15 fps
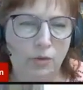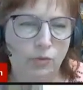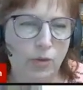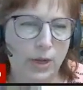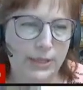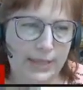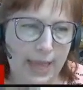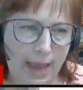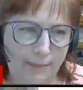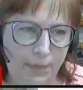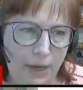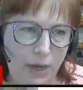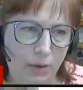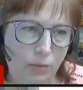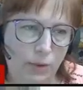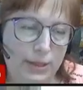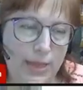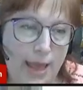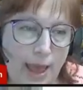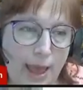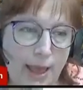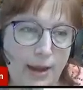of what's happening with
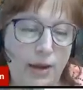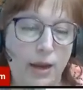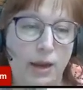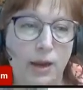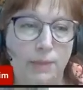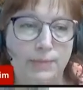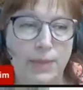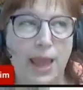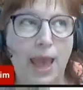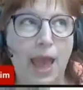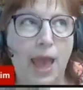that. They